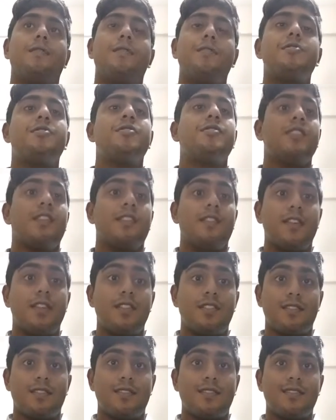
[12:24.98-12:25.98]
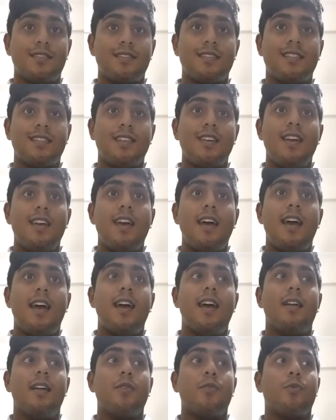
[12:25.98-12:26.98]
future generations
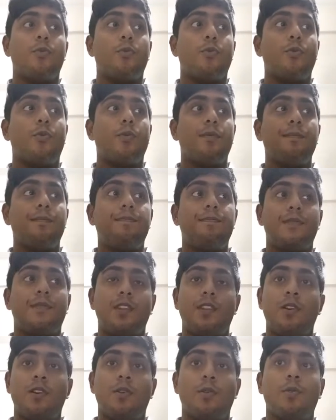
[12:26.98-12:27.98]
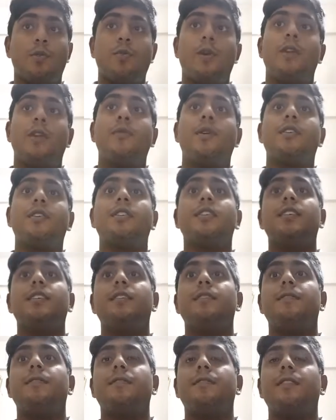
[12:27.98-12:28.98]
and where we could
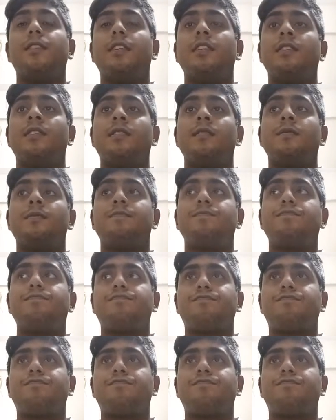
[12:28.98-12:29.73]
live in a